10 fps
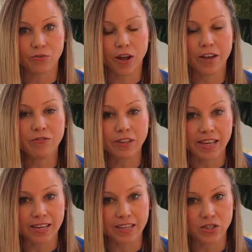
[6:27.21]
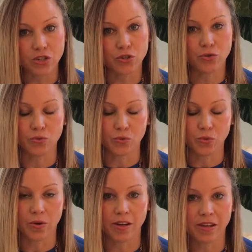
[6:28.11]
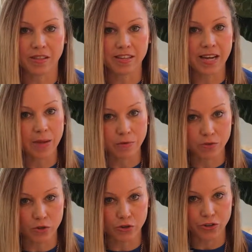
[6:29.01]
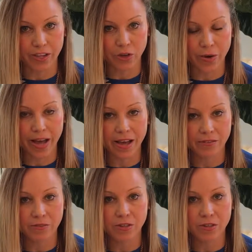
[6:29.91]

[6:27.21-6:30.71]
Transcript: unrelated to the type of surgery that you have.